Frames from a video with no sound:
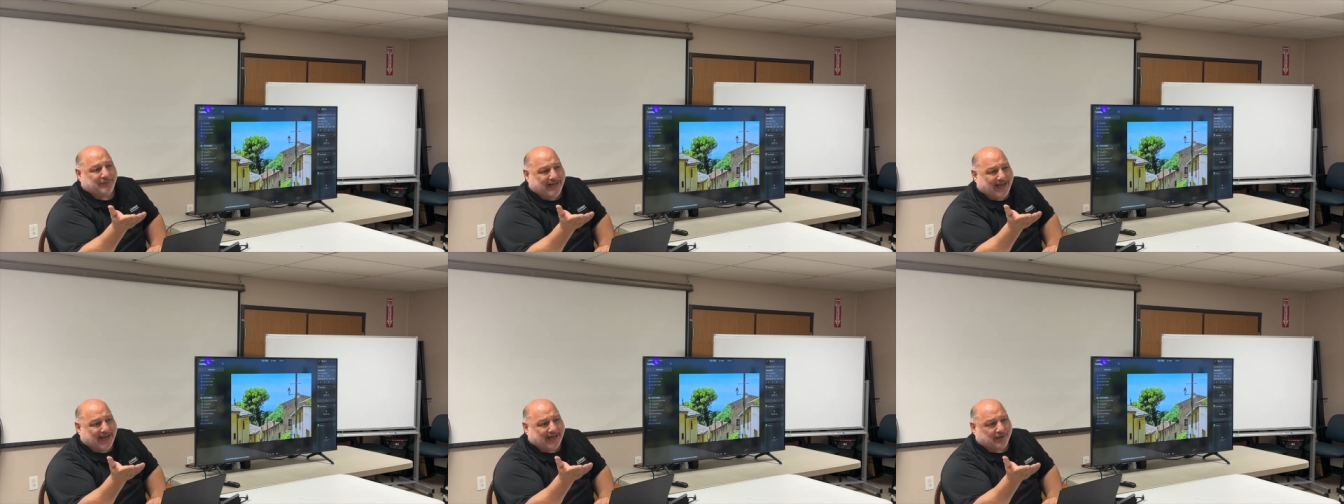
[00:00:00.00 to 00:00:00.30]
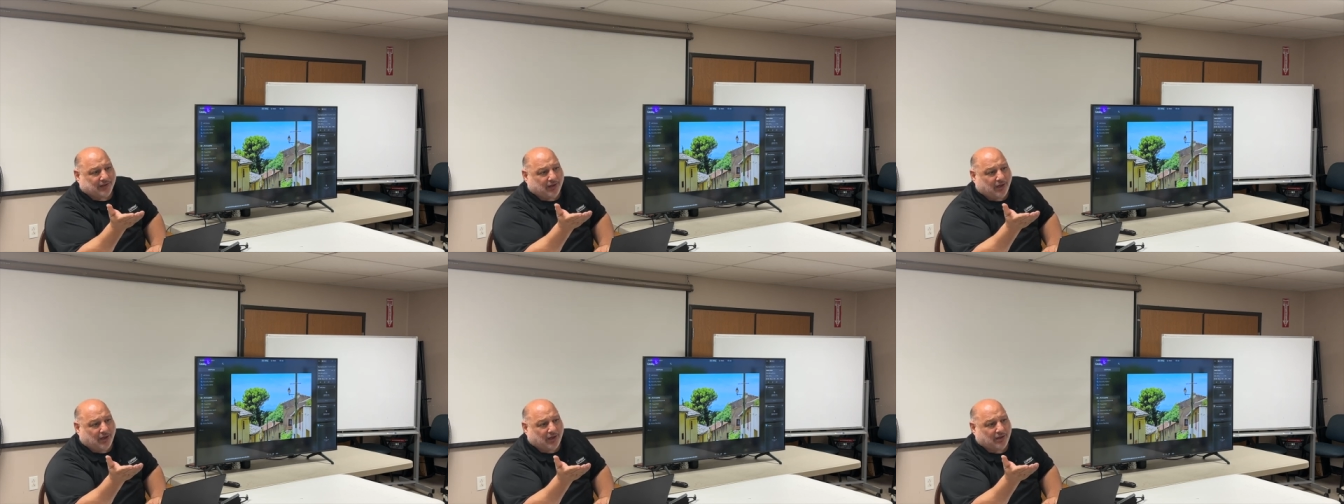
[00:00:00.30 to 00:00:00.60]

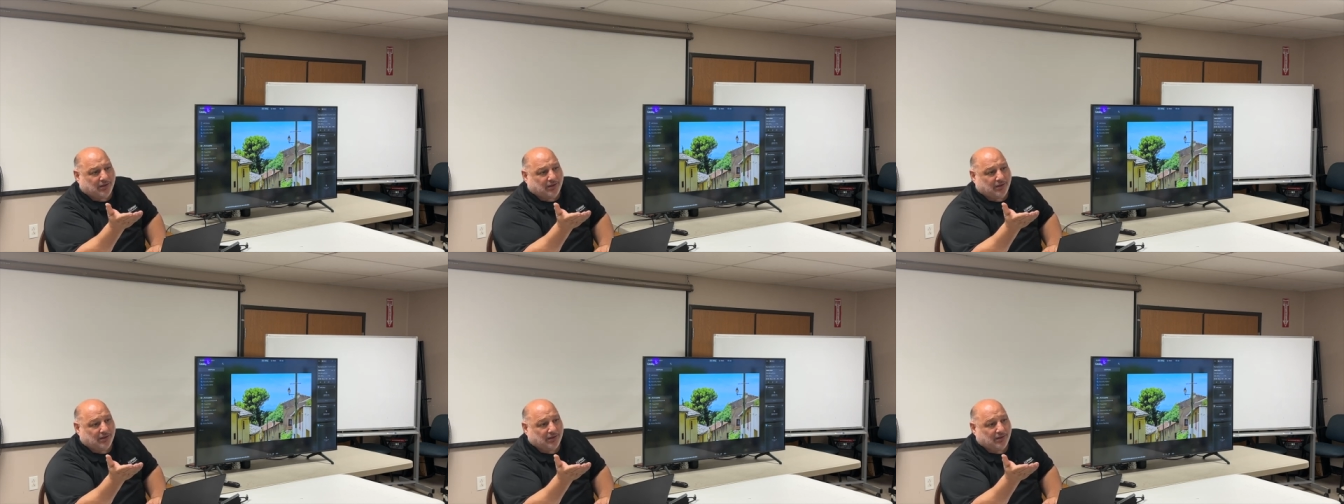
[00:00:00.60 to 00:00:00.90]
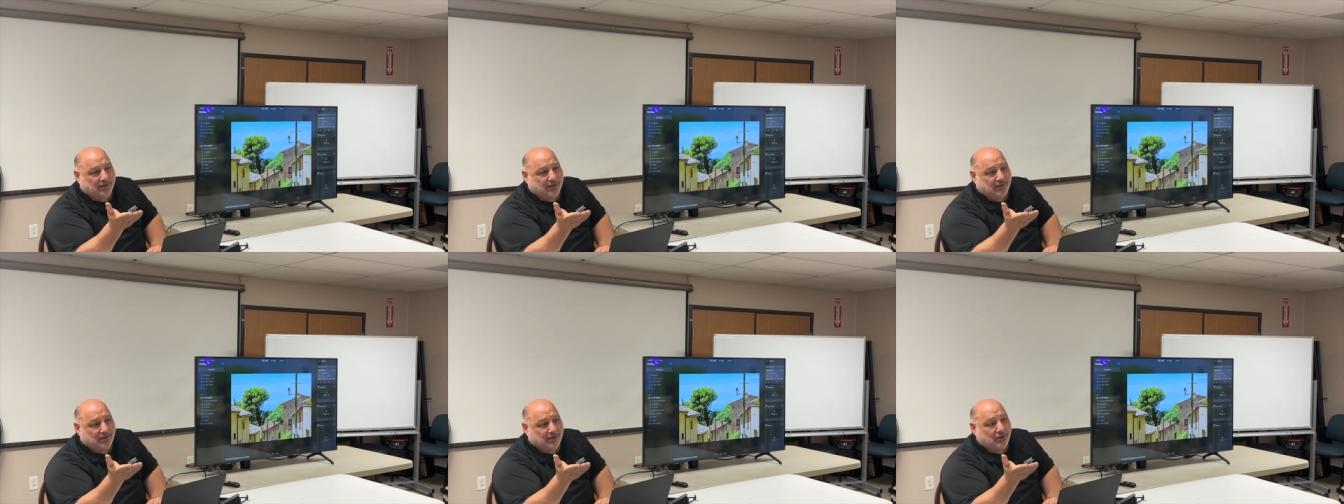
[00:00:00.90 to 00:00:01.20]
catalog
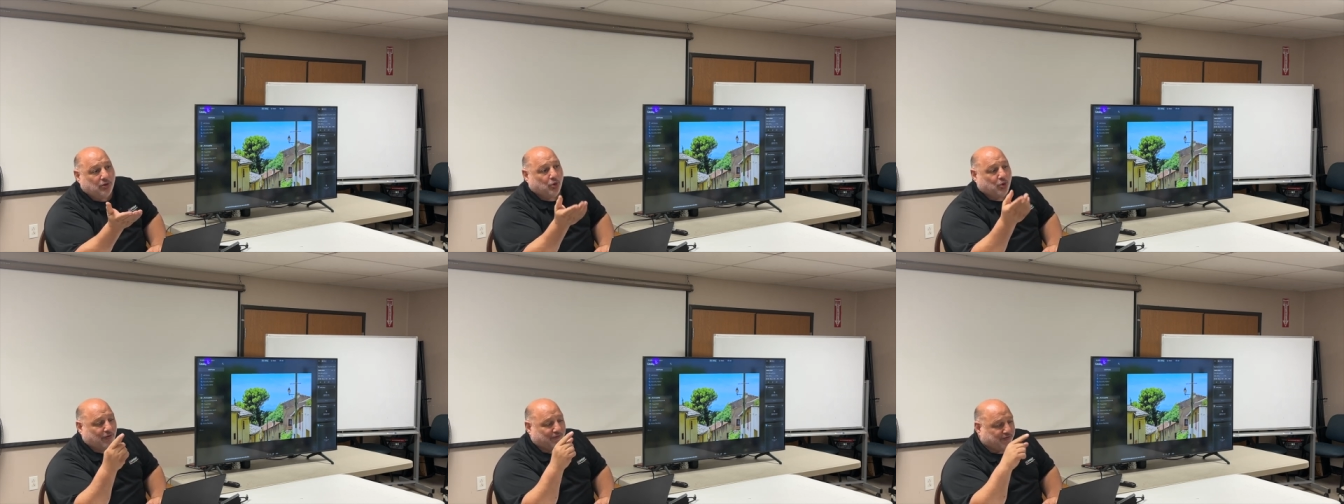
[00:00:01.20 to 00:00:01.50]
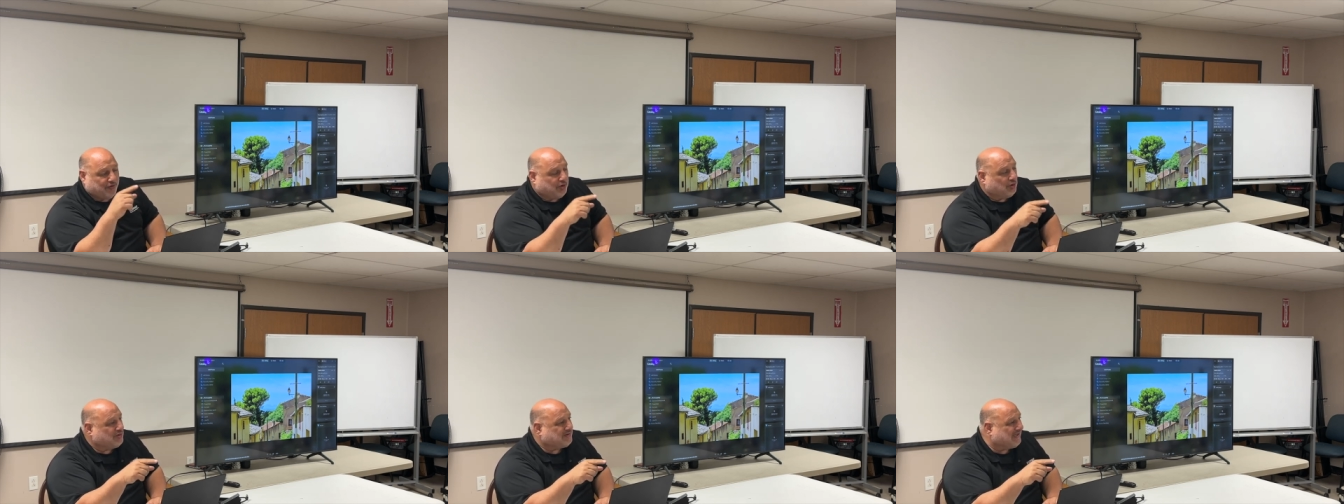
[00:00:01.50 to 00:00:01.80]
or if
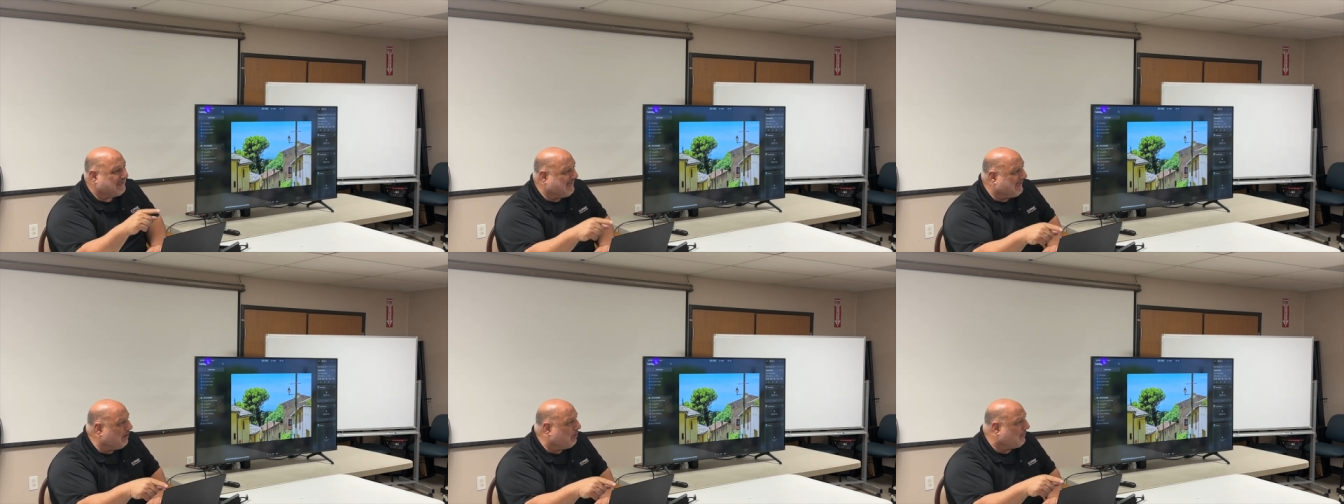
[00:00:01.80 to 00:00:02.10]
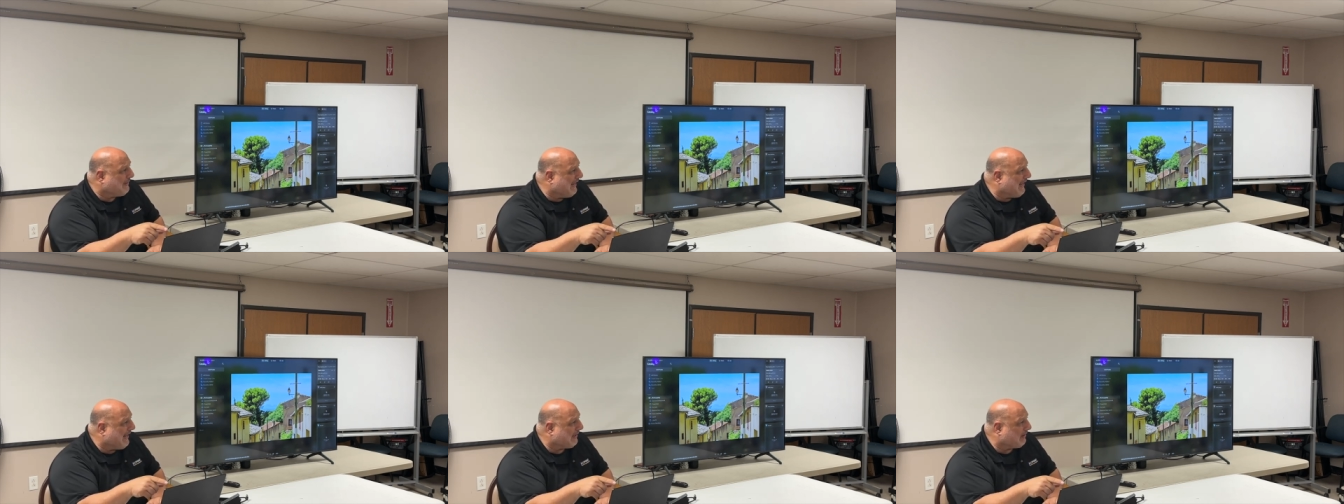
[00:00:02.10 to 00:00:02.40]
you lose the Neo
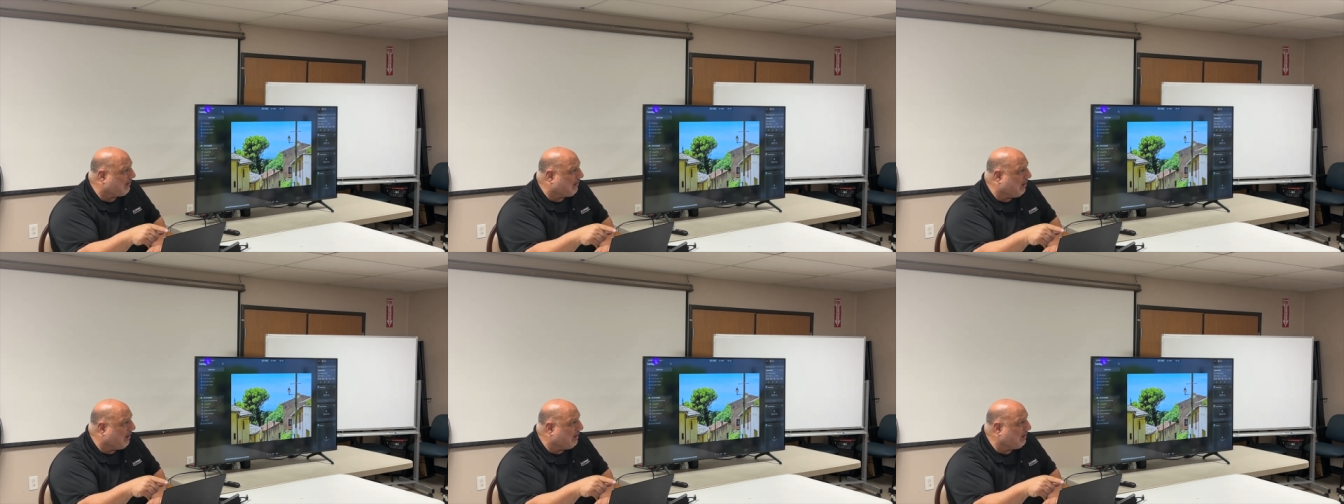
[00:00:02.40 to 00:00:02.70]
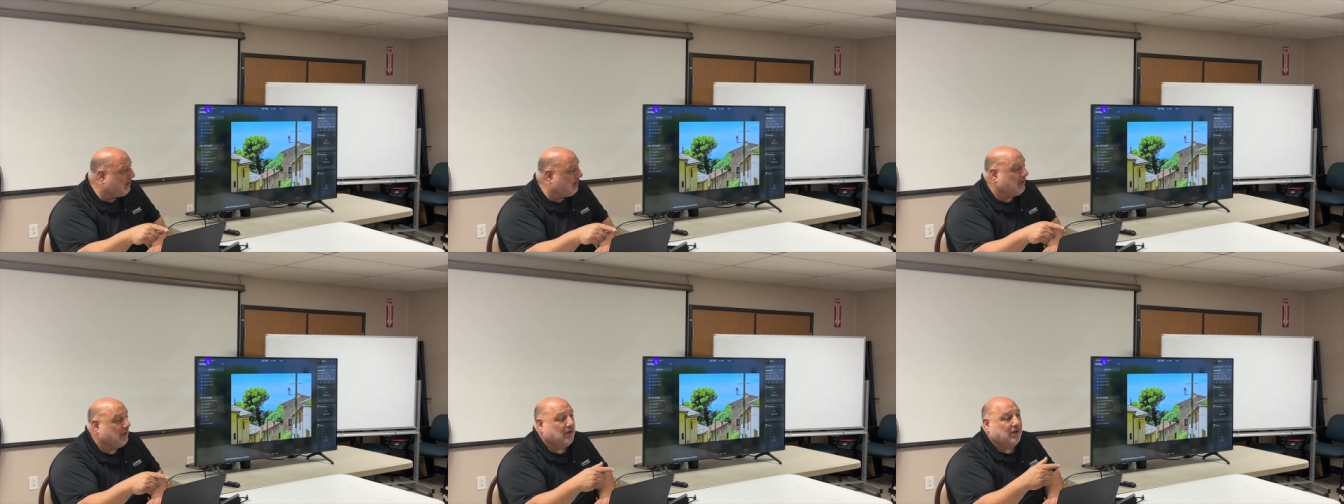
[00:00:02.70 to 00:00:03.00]
catalog,